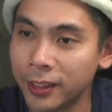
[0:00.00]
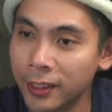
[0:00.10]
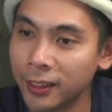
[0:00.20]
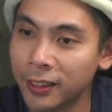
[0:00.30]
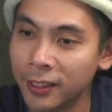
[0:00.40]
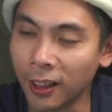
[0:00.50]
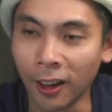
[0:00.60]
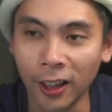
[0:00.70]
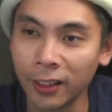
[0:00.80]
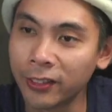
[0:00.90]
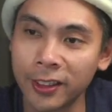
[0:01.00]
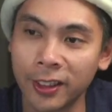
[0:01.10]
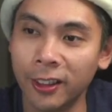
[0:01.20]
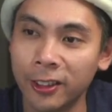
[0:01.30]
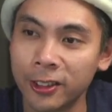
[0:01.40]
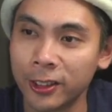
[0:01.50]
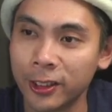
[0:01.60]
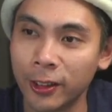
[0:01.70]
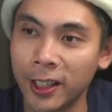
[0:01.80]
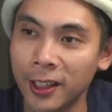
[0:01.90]
too. All of the colors
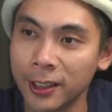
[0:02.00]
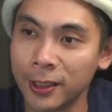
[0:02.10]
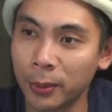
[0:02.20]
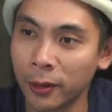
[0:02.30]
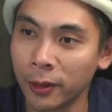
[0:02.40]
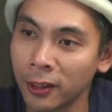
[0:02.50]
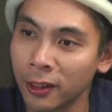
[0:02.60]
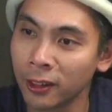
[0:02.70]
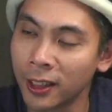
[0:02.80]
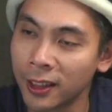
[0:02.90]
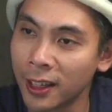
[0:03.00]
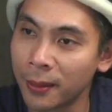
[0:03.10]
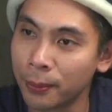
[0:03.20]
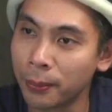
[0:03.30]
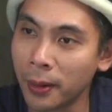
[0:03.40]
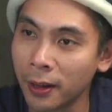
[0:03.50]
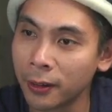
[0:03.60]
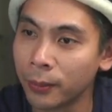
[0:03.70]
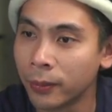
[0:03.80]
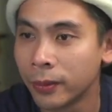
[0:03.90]
look great on this board. Look at that
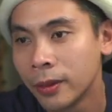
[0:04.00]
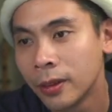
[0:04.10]
bottom.